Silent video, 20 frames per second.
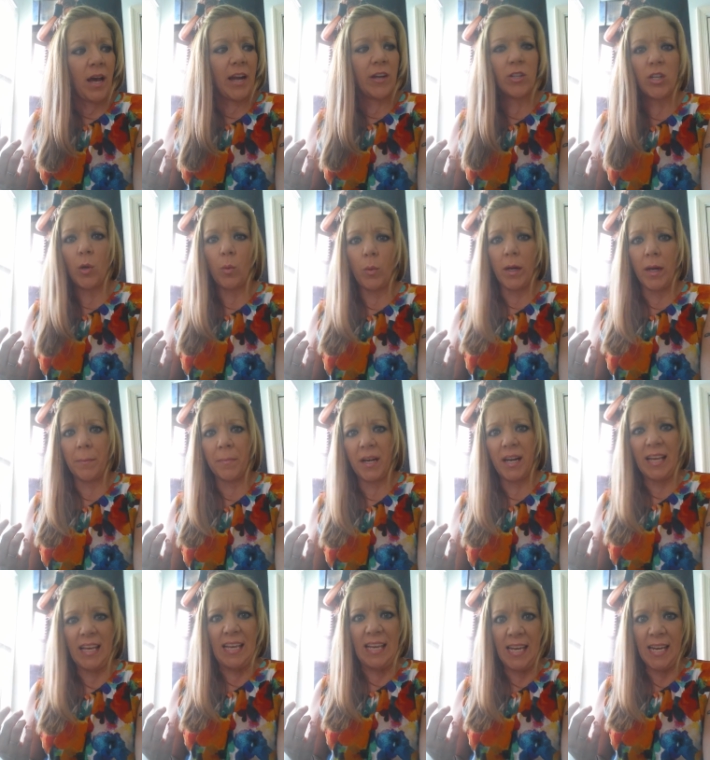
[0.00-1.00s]
I don't know when I'm
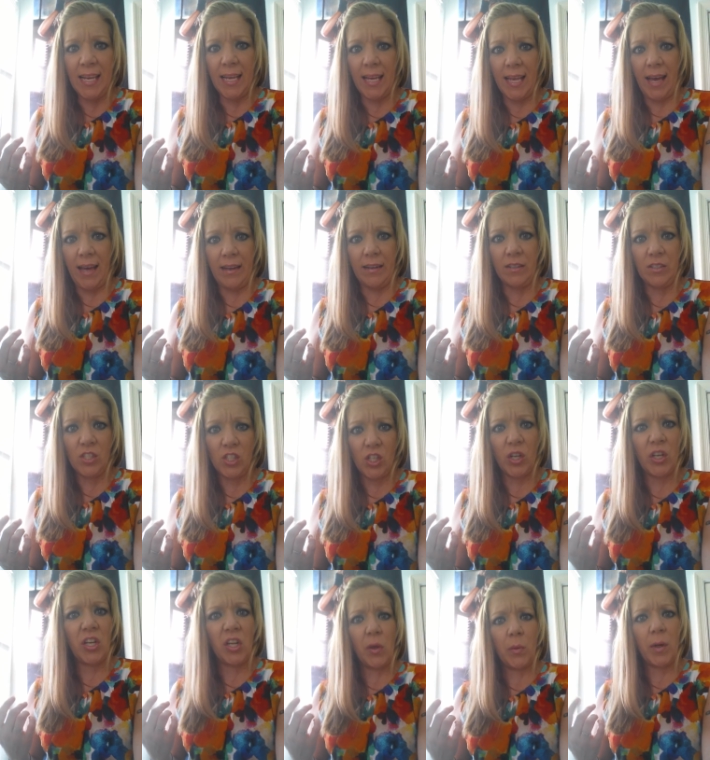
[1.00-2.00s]
going to eat again. So
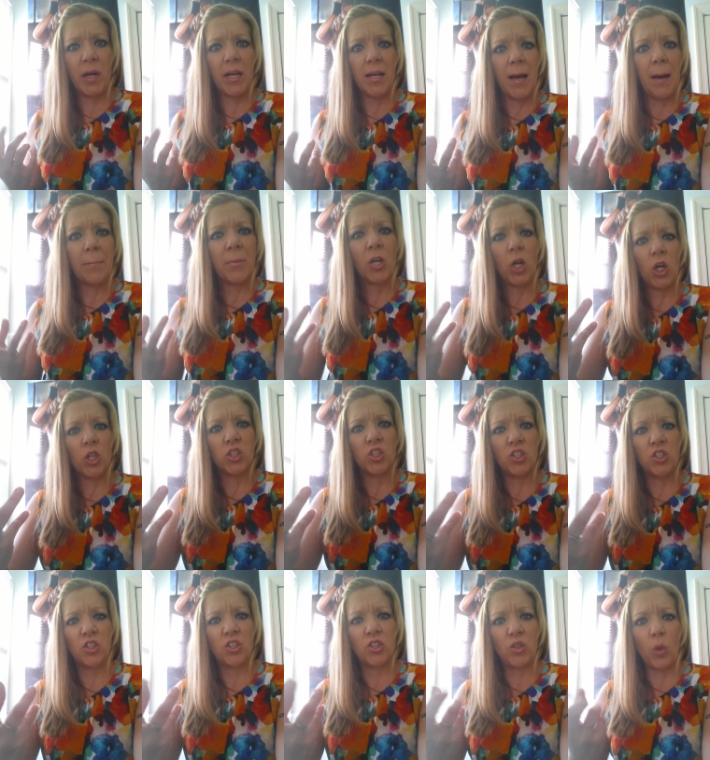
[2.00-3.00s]
you know what? I'm going to
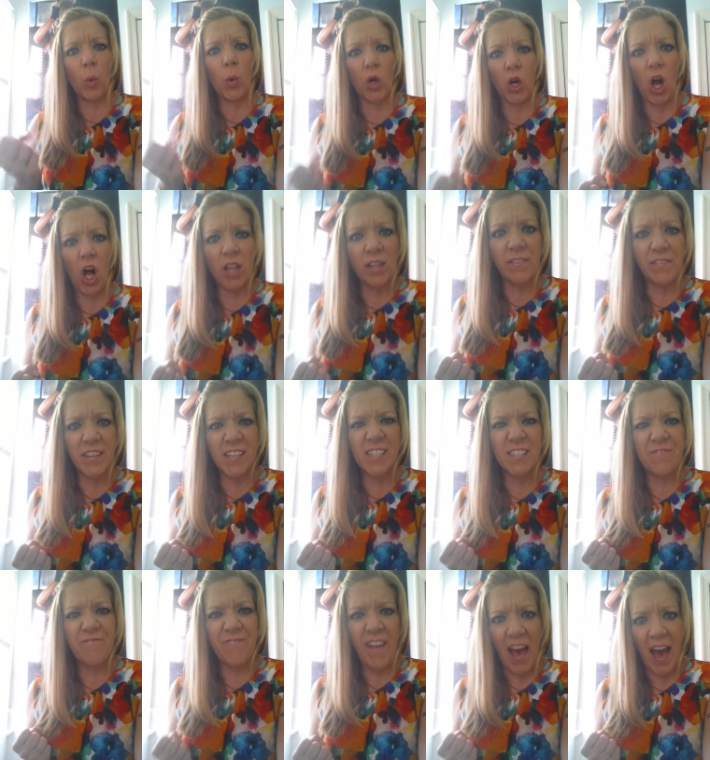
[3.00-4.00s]
store all of
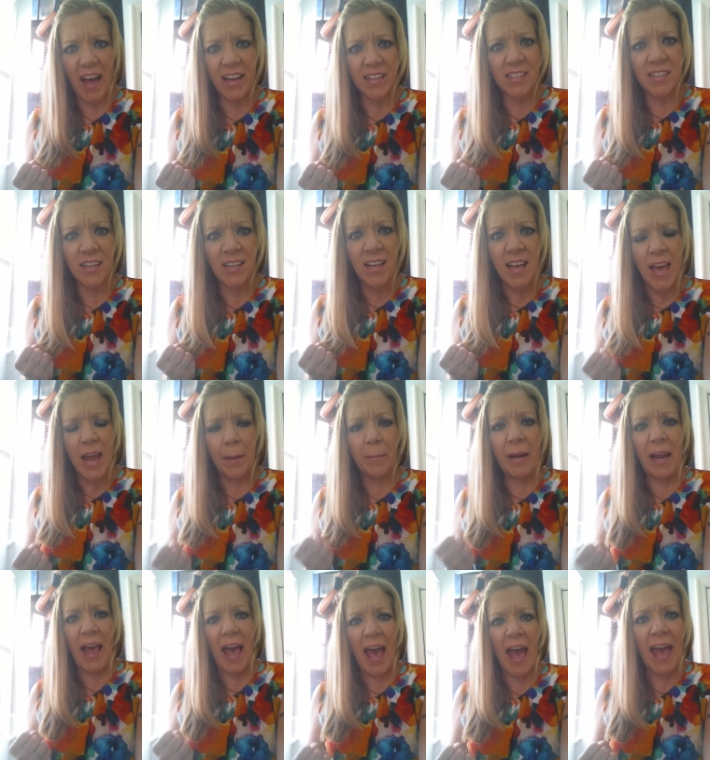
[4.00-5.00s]
this fat I'm
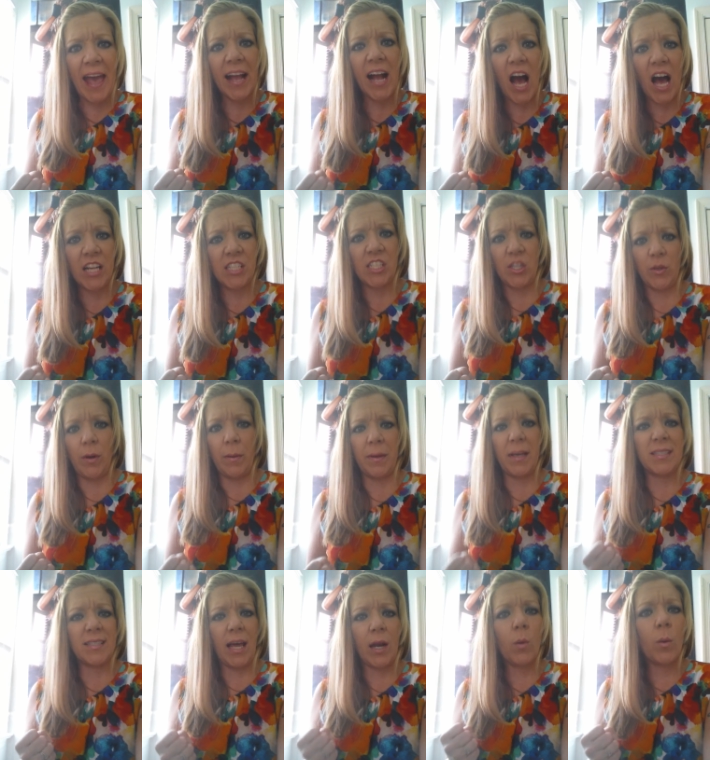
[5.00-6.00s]
going to hang on to it
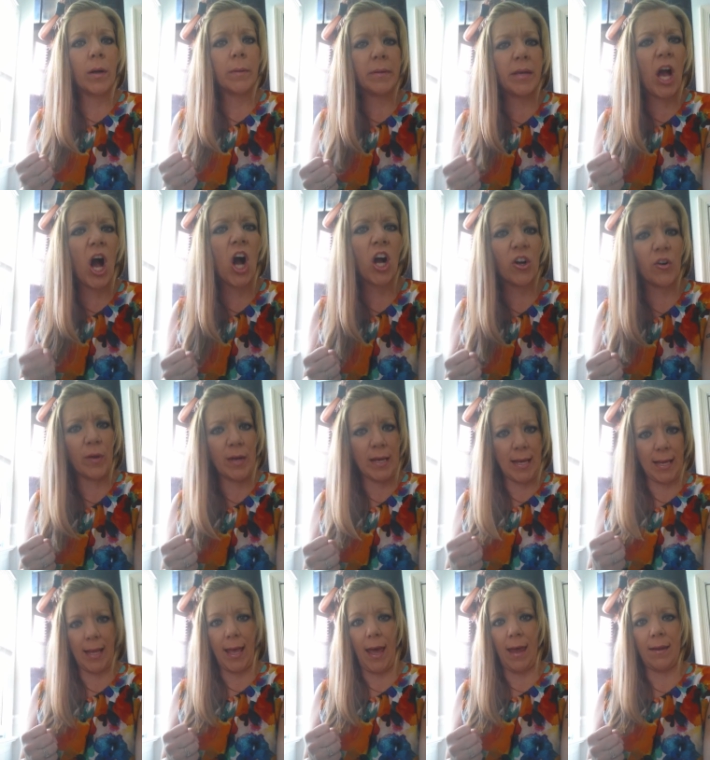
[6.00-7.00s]
because I don't want to be
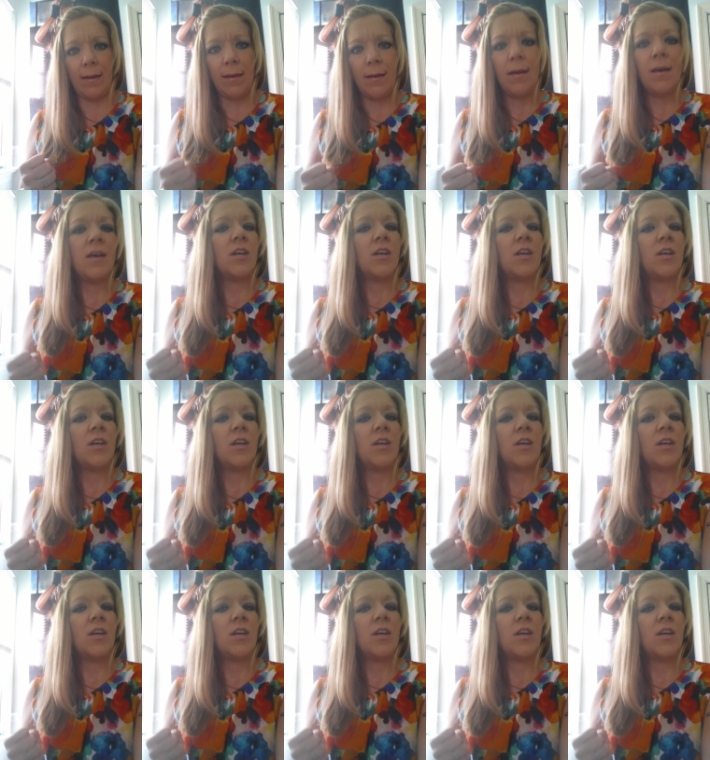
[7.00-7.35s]
hungry again.